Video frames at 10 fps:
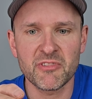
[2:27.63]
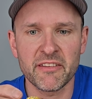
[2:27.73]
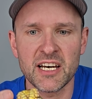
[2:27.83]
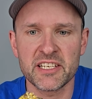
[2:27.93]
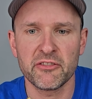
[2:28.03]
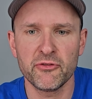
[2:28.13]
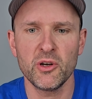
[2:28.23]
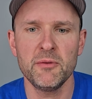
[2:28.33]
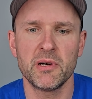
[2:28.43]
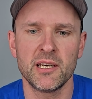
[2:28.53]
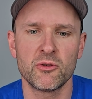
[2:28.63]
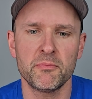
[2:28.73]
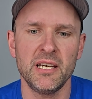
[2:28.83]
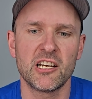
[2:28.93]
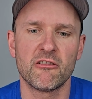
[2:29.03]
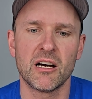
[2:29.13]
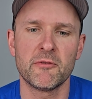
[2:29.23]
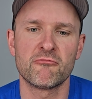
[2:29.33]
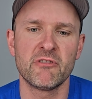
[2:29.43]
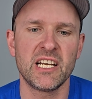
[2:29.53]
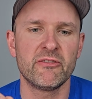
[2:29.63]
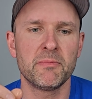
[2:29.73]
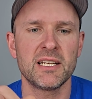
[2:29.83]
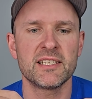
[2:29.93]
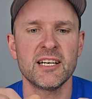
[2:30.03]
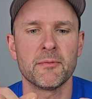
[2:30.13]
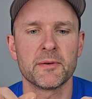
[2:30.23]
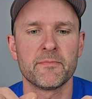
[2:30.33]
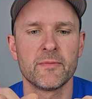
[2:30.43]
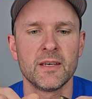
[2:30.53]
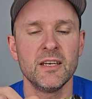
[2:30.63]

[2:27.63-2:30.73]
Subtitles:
That is a fully peeled peeler crab ready for baiting up.